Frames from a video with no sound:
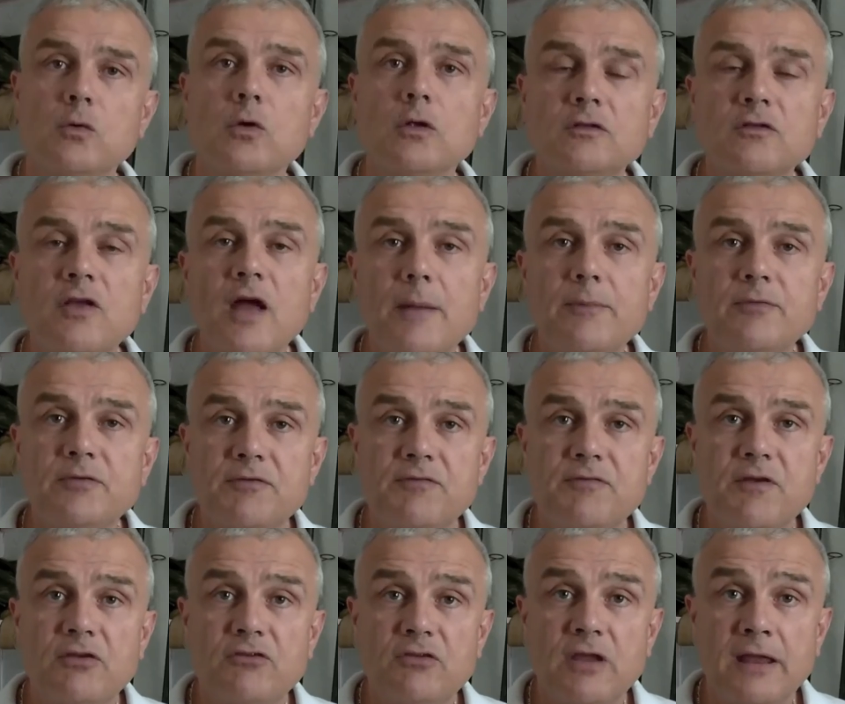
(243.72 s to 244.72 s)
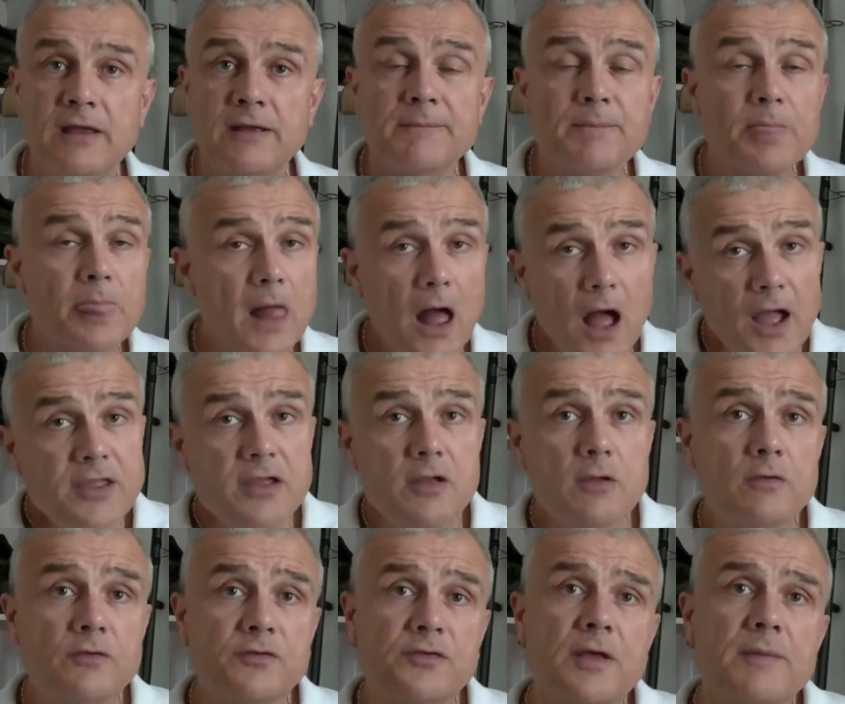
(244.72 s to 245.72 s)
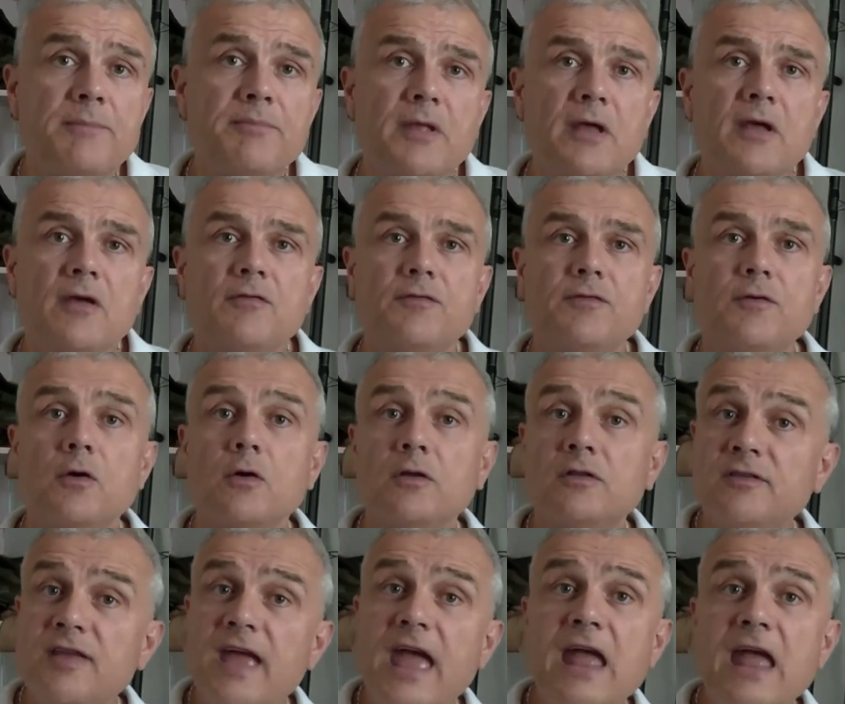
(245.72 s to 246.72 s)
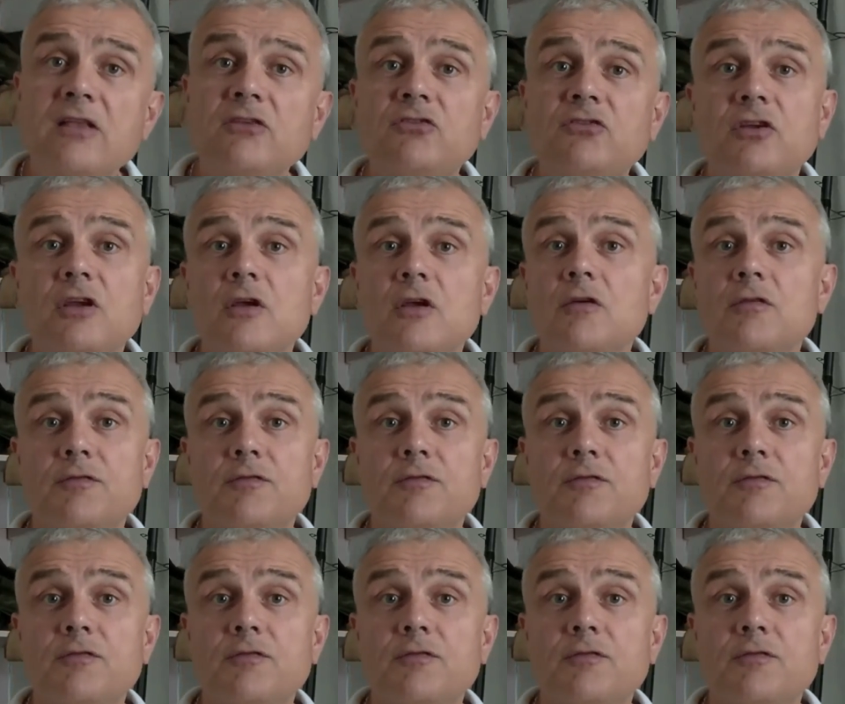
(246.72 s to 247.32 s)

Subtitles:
to all types of fishing. I use them for tench,